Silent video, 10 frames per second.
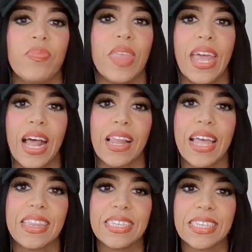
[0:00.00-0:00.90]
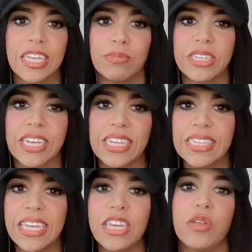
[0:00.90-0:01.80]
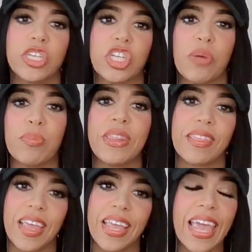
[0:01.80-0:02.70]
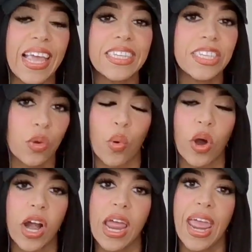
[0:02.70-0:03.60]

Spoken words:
And I like these teams to continue to show me that they can score